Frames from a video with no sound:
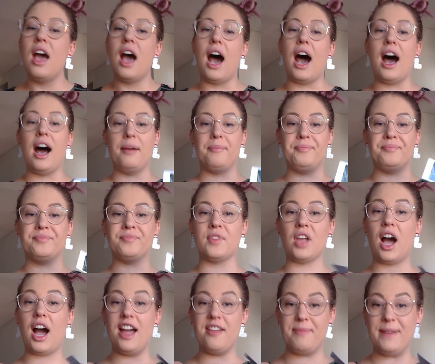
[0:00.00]
Um,
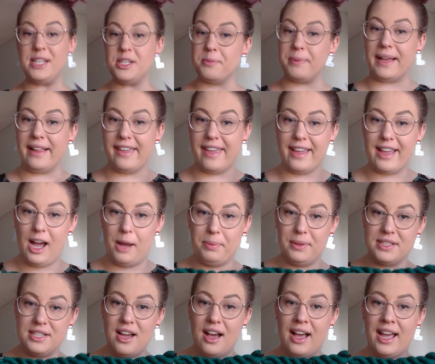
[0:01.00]
I've been to Bali a couple
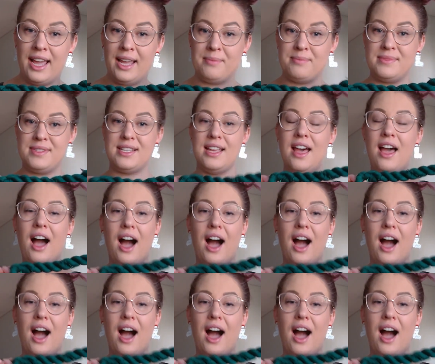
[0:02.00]
of times.